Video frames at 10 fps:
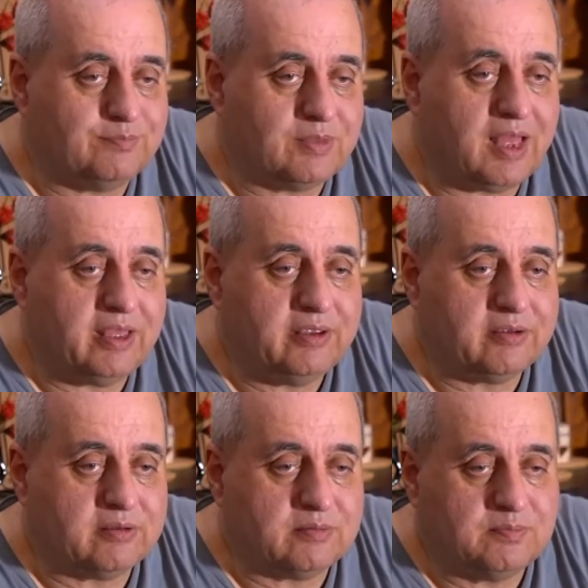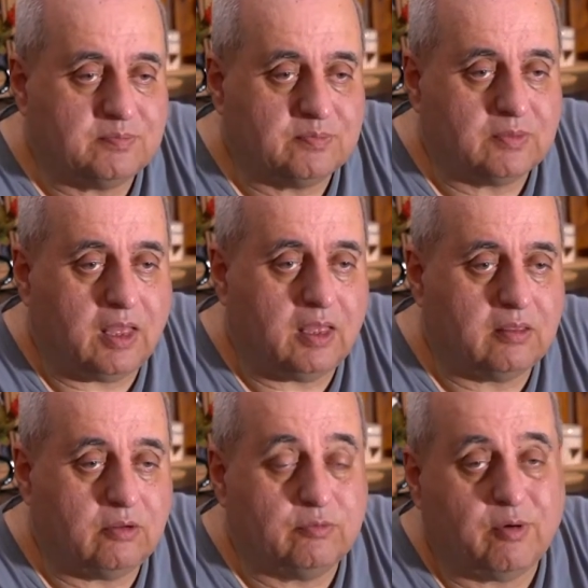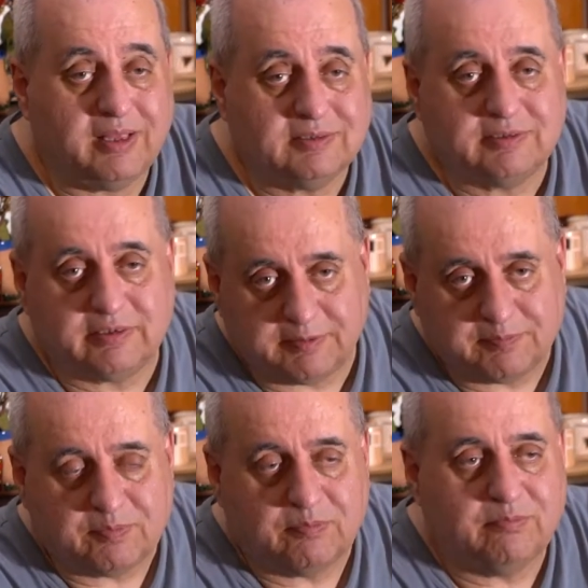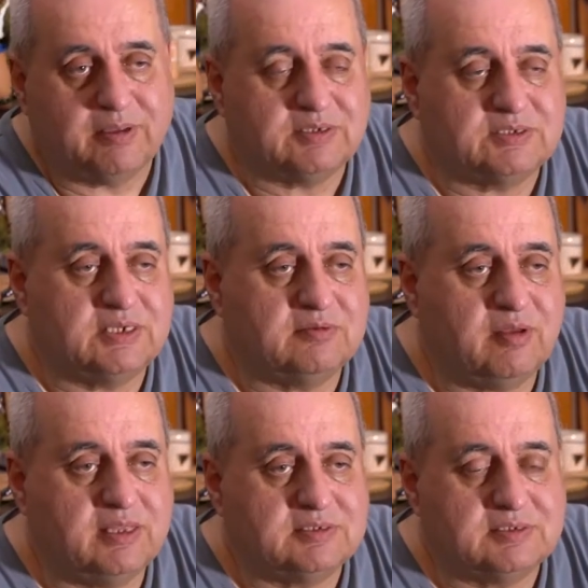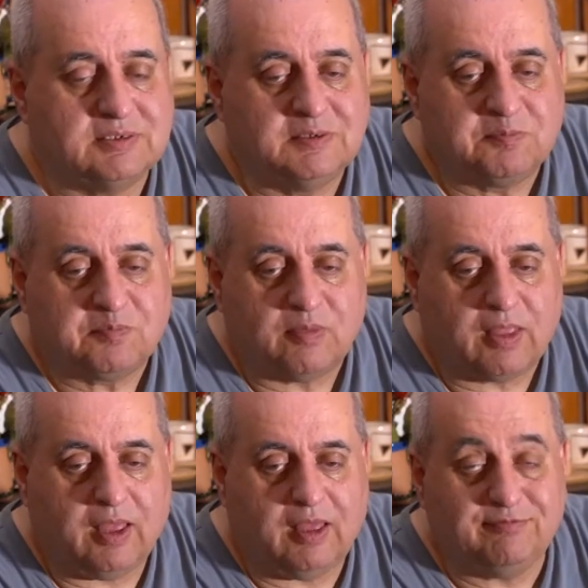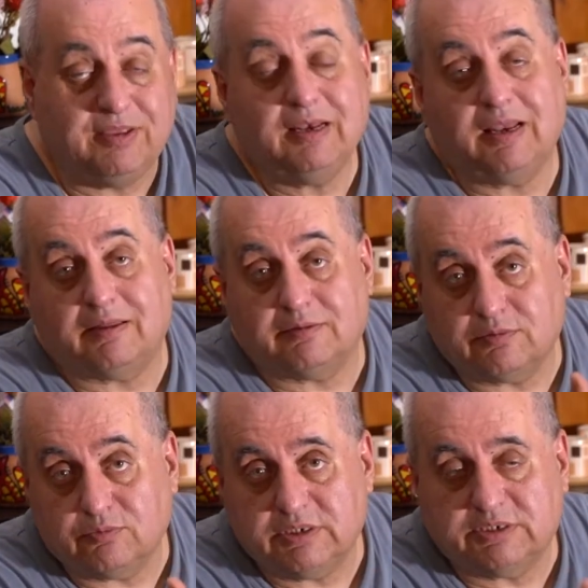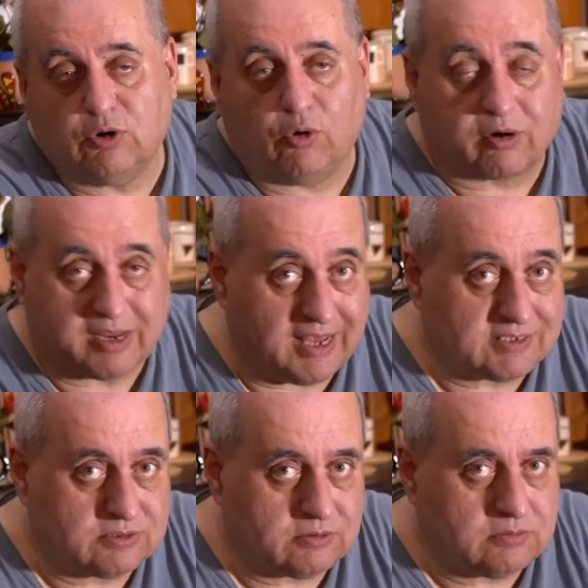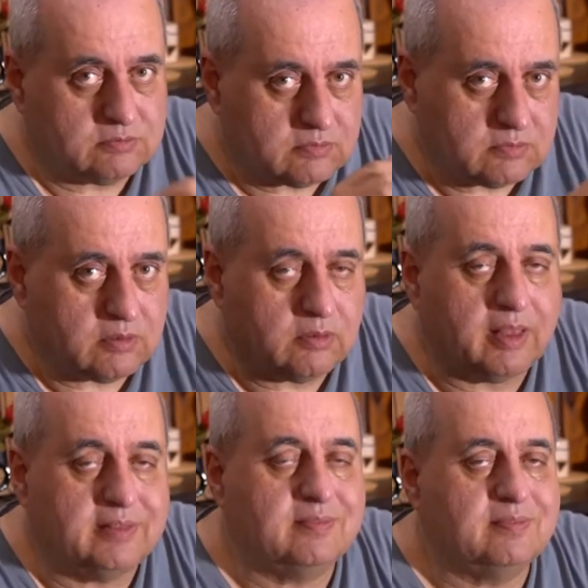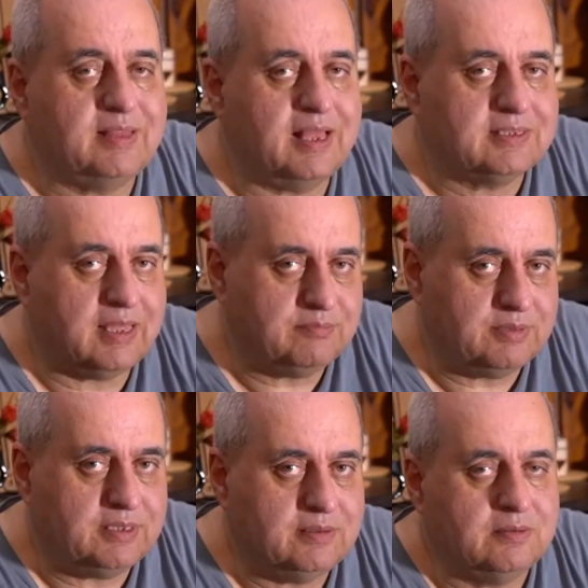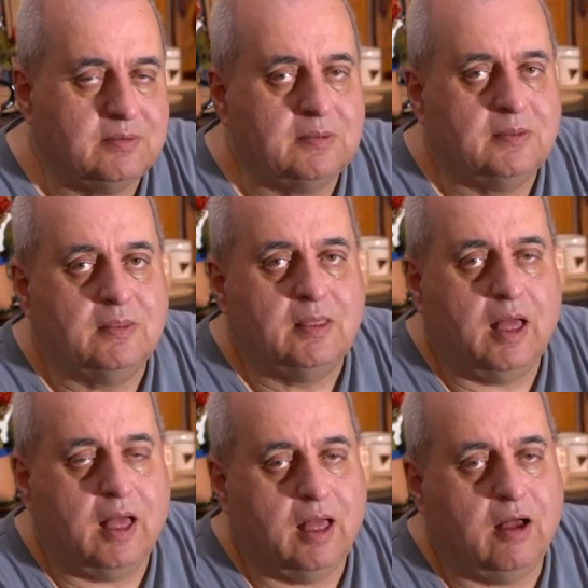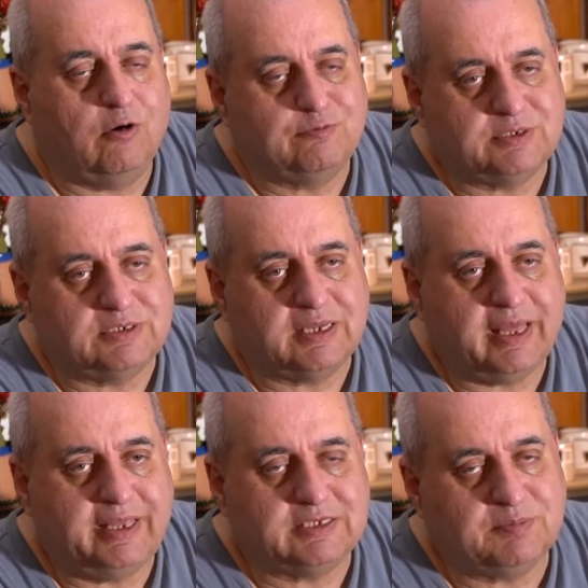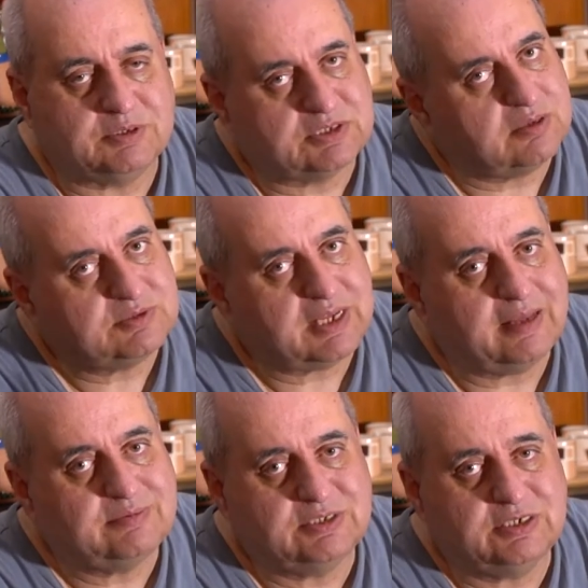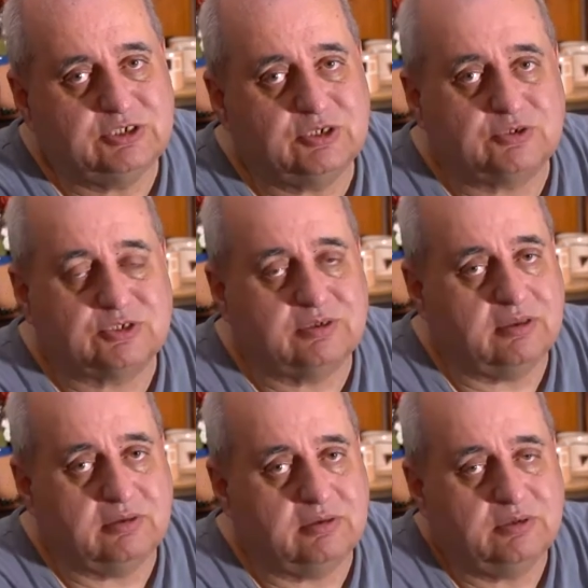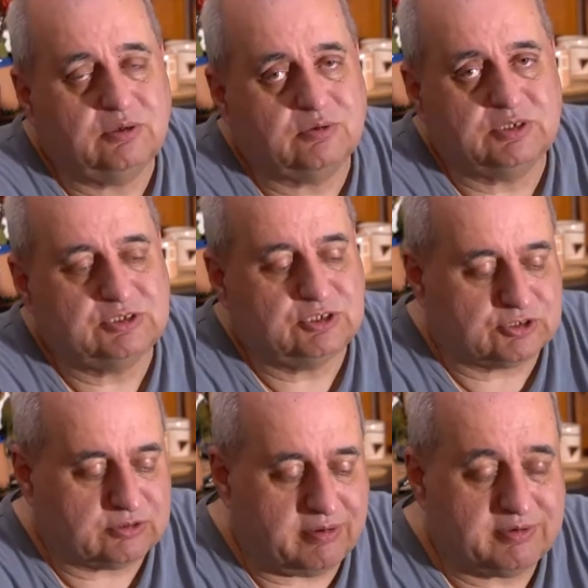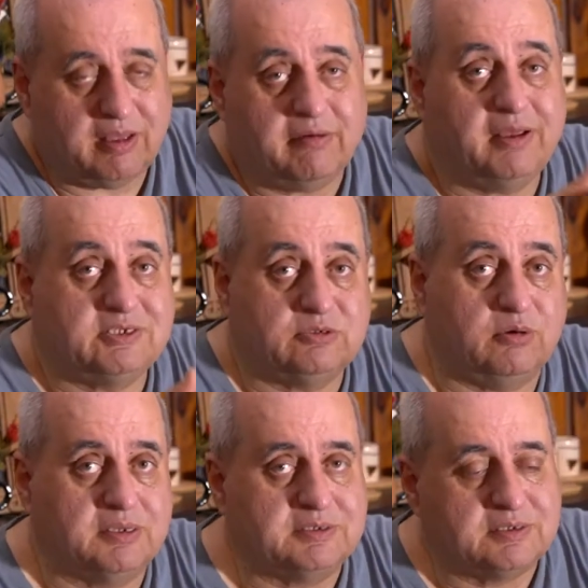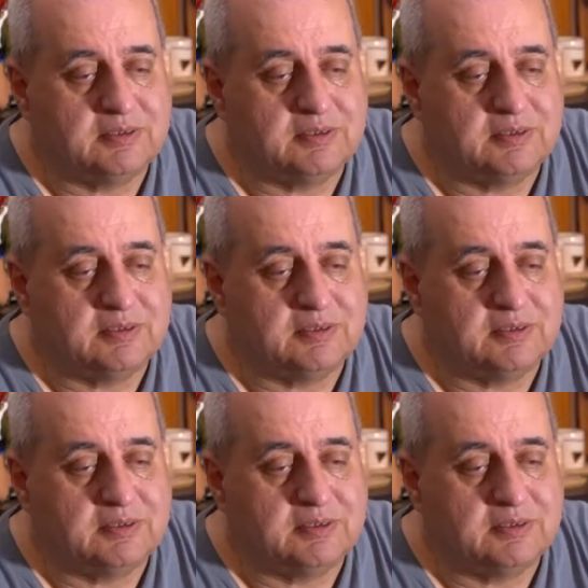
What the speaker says: hire or rent, better said, rent a villa or a castle, and that can be often the case, but sometimes they just, they just rent a restaurant.